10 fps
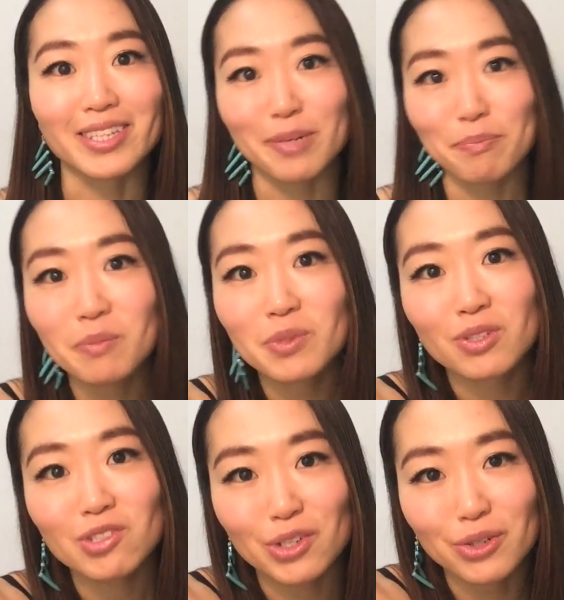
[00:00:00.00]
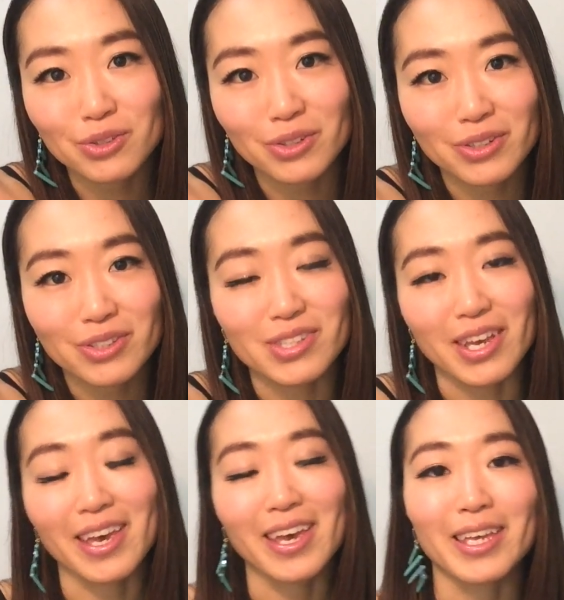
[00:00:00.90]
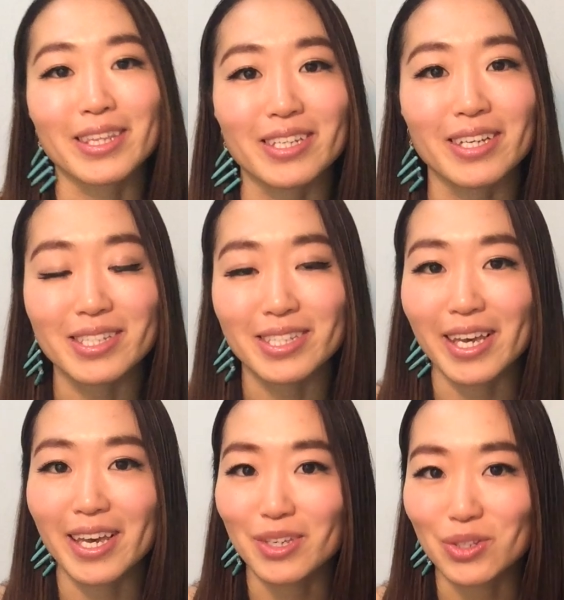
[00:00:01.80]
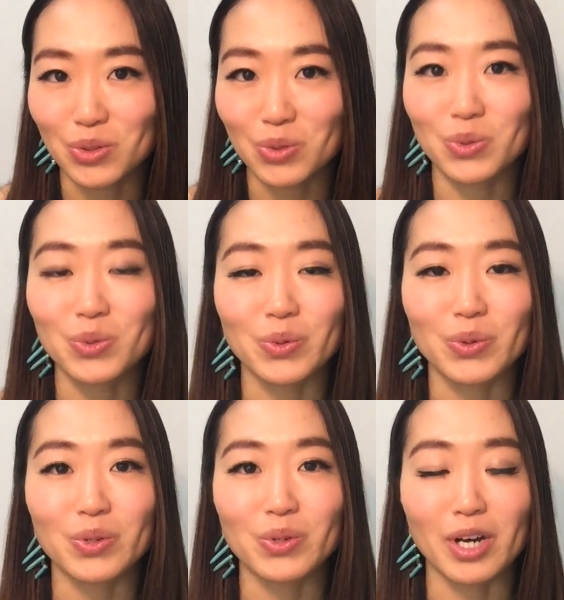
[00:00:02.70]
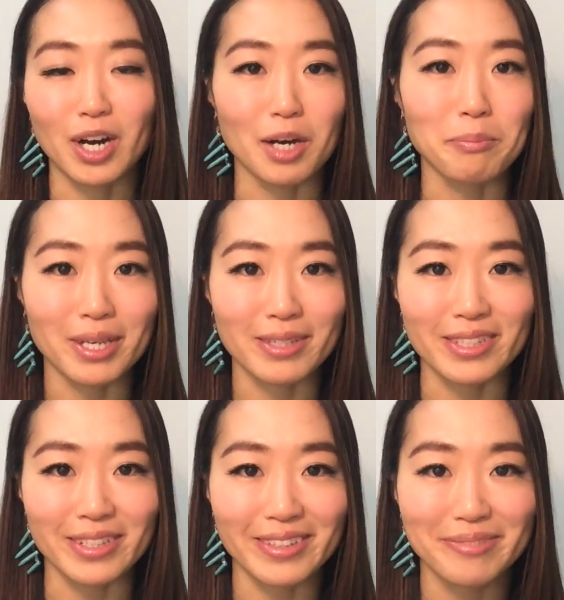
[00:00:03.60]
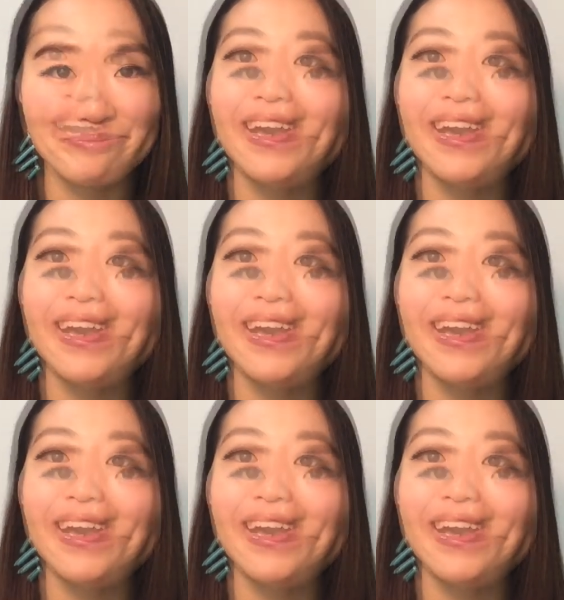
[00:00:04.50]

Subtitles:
top on your shoulders, and say you are amazing.